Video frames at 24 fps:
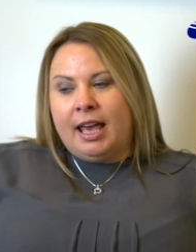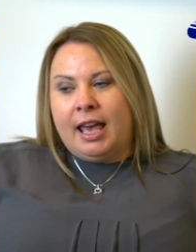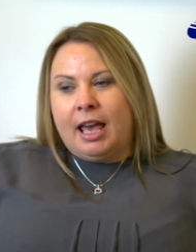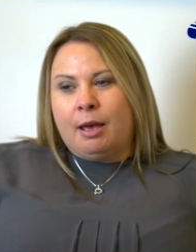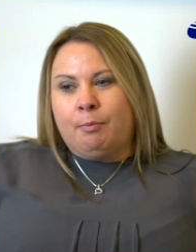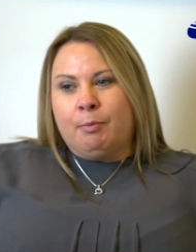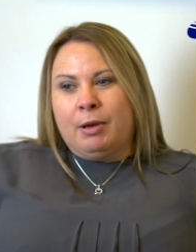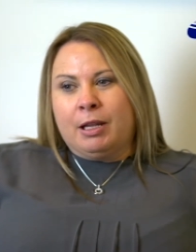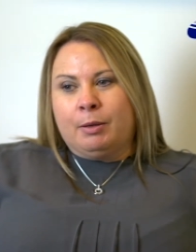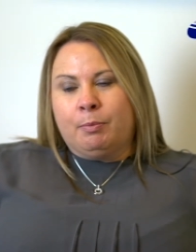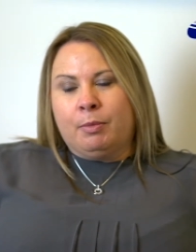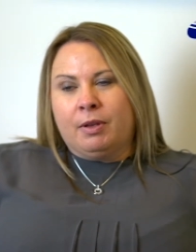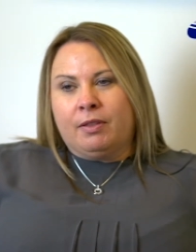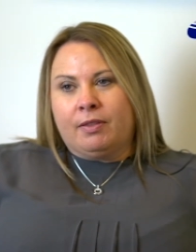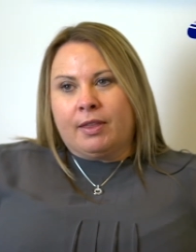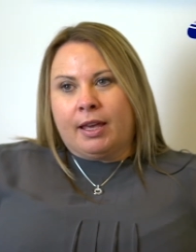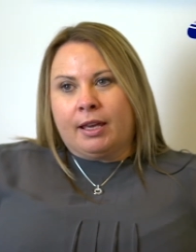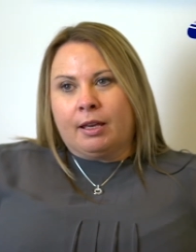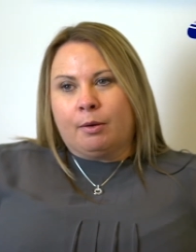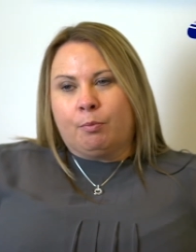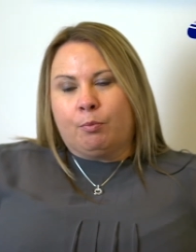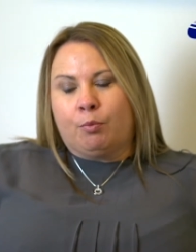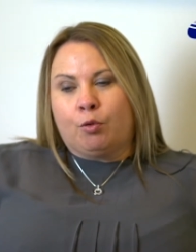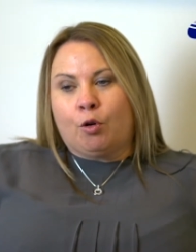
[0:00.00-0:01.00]
It made me
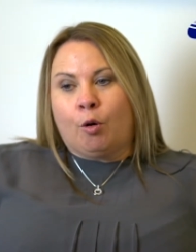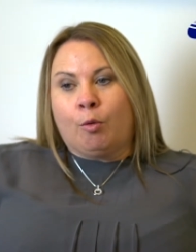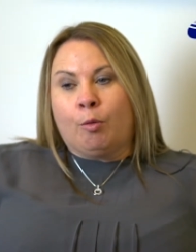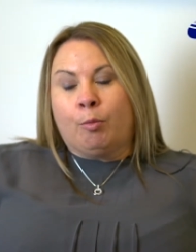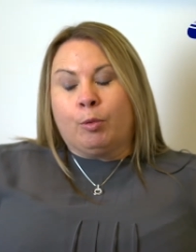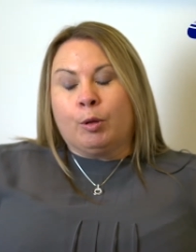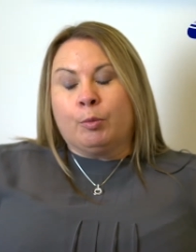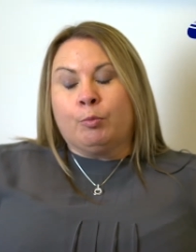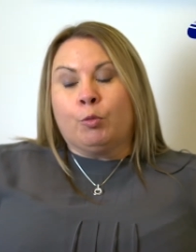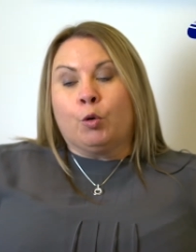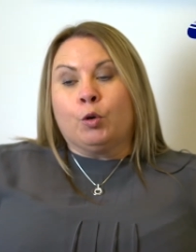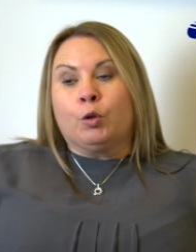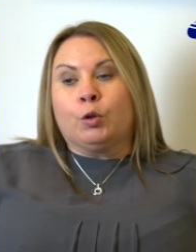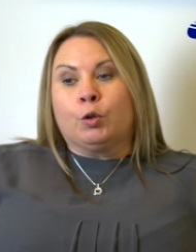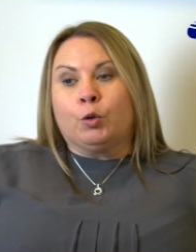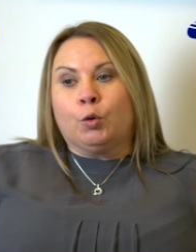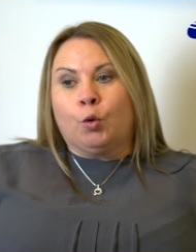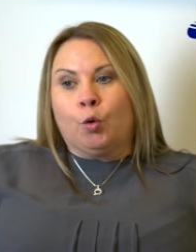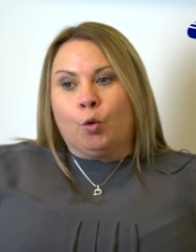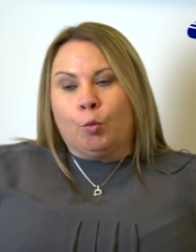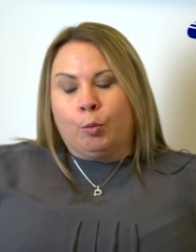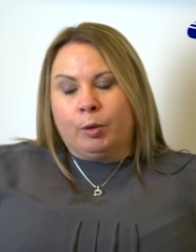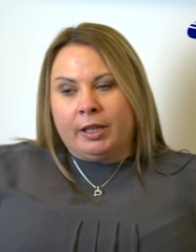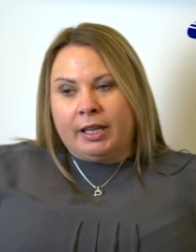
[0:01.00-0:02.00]
think probably more
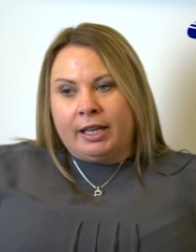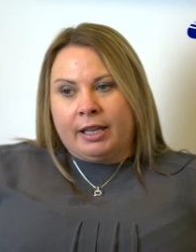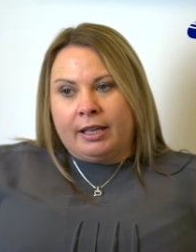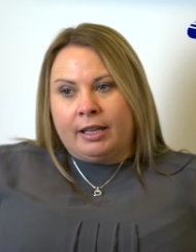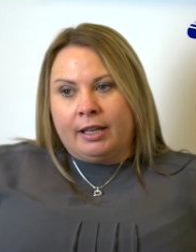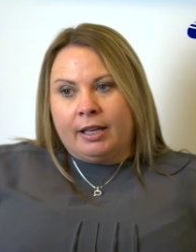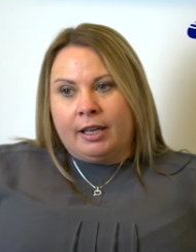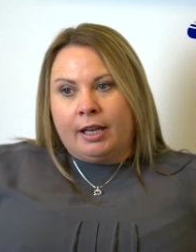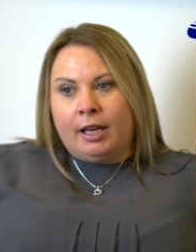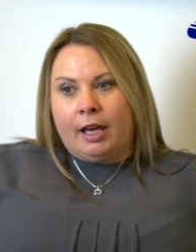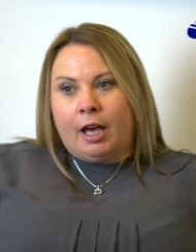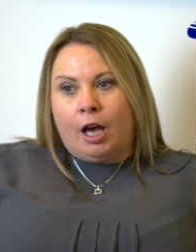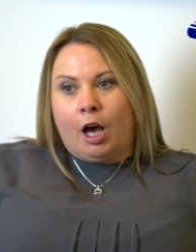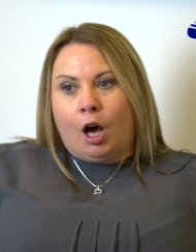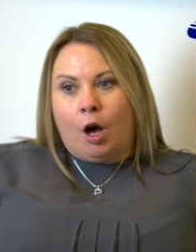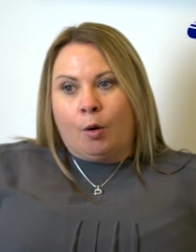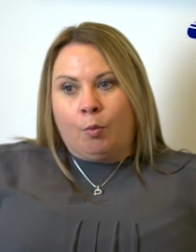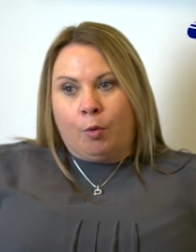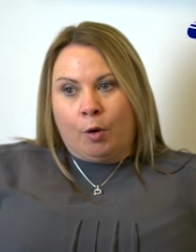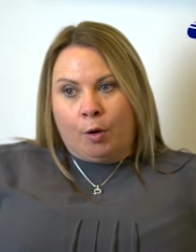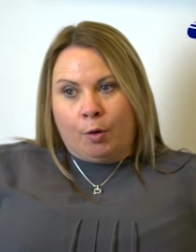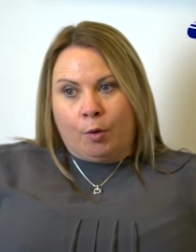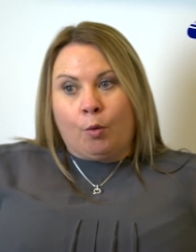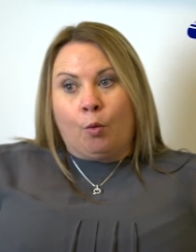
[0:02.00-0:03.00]
globally
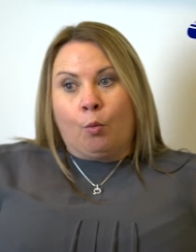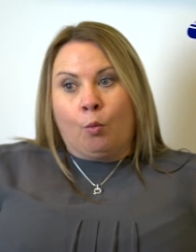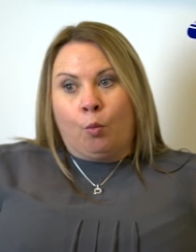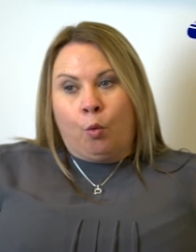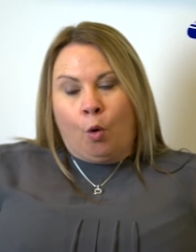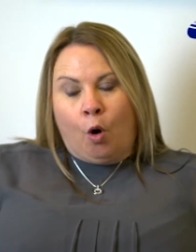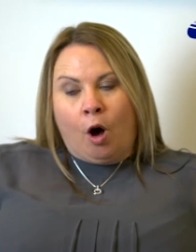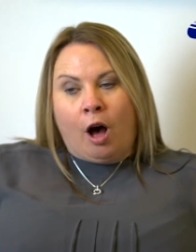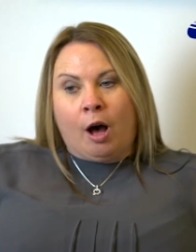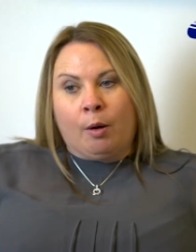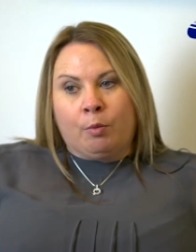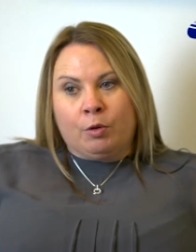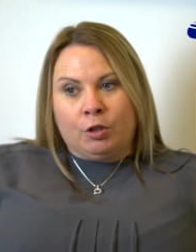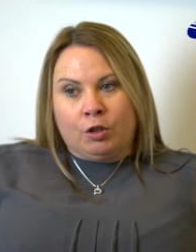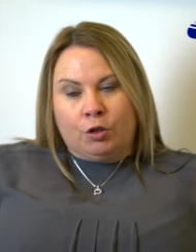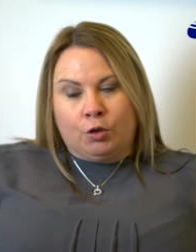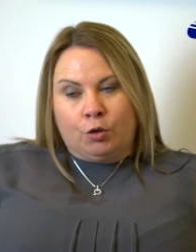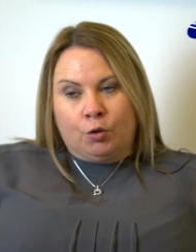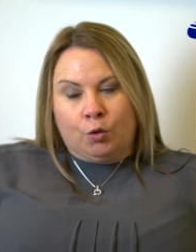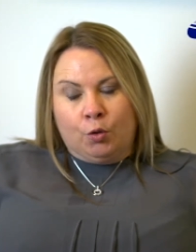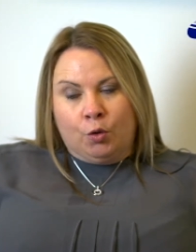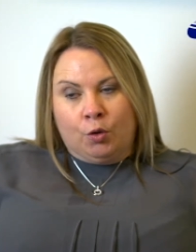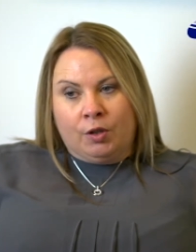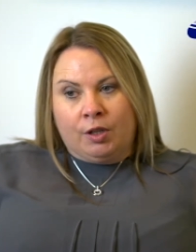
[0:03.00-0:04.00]
about what I was
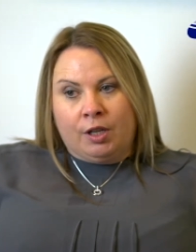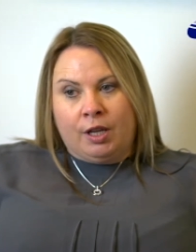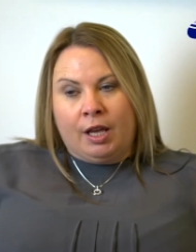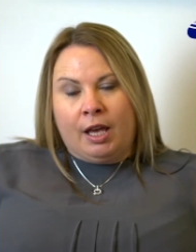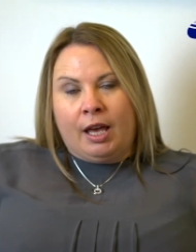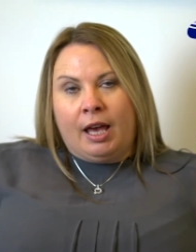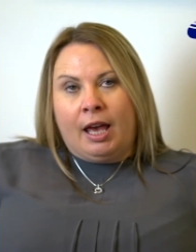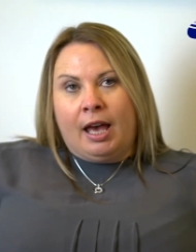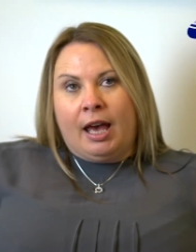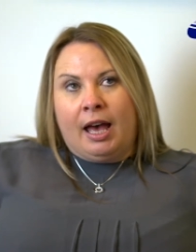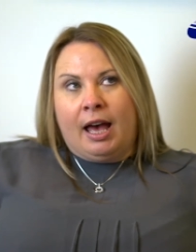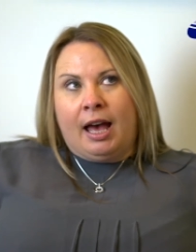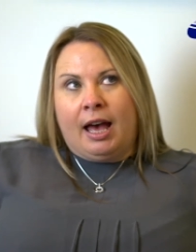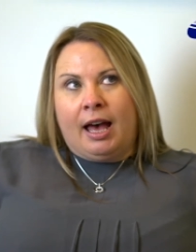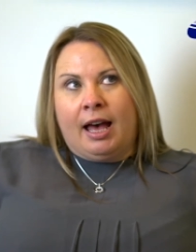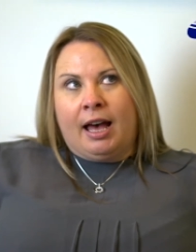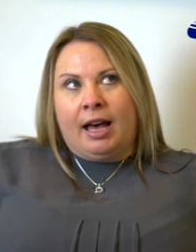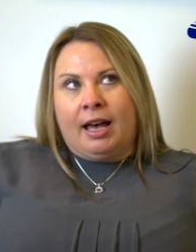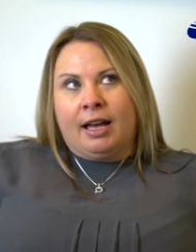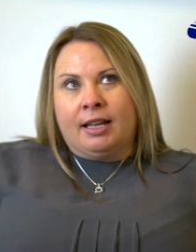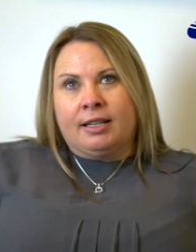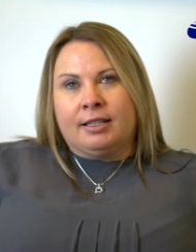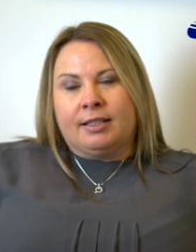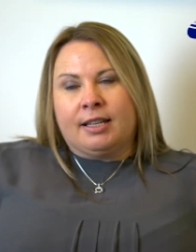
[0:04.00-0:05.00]
doing,
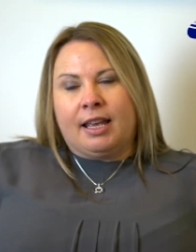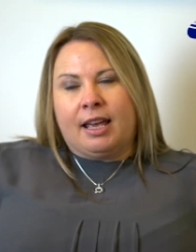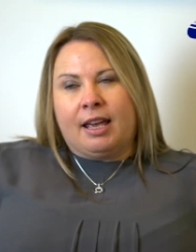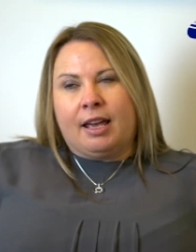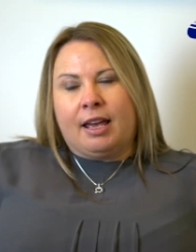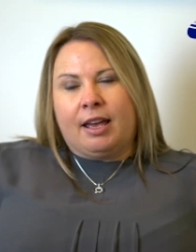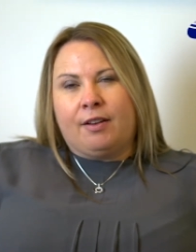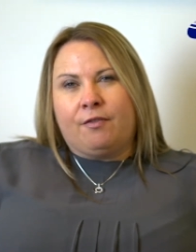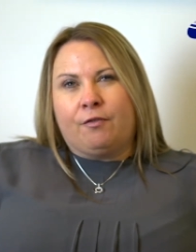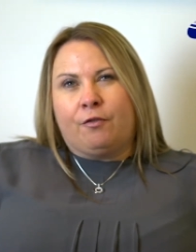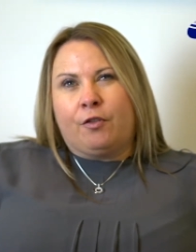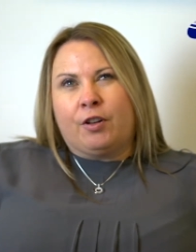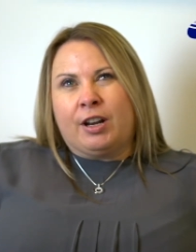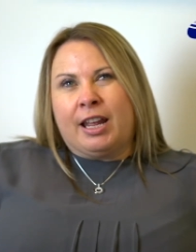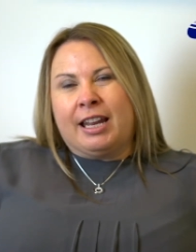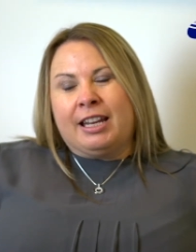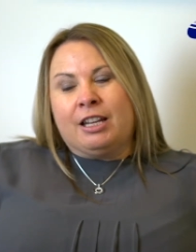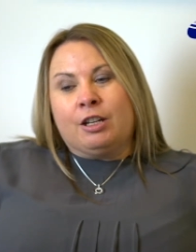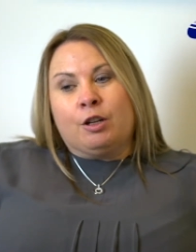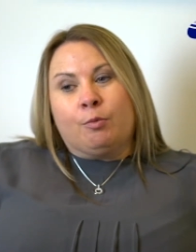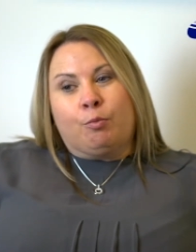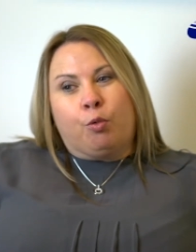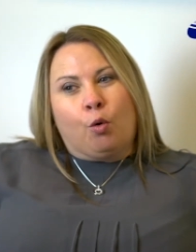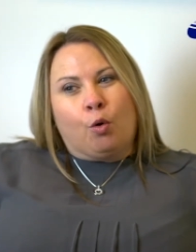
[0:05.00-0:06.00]
and for
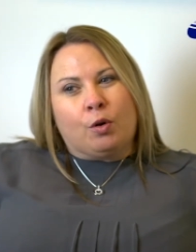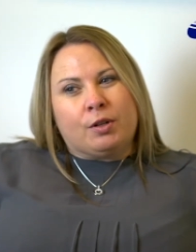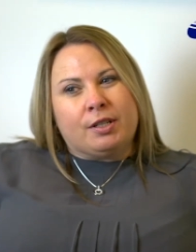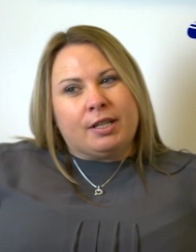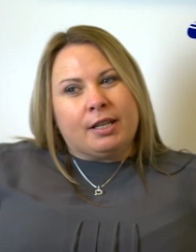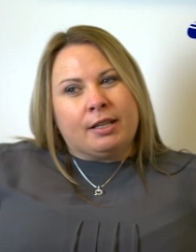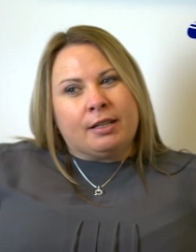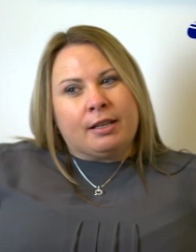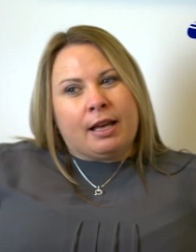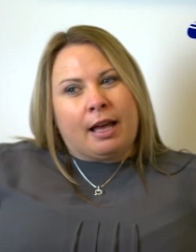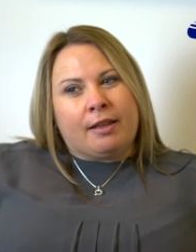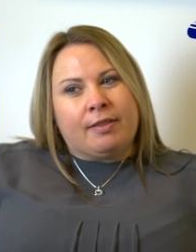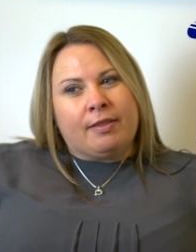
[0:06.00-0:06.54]
any reporting, I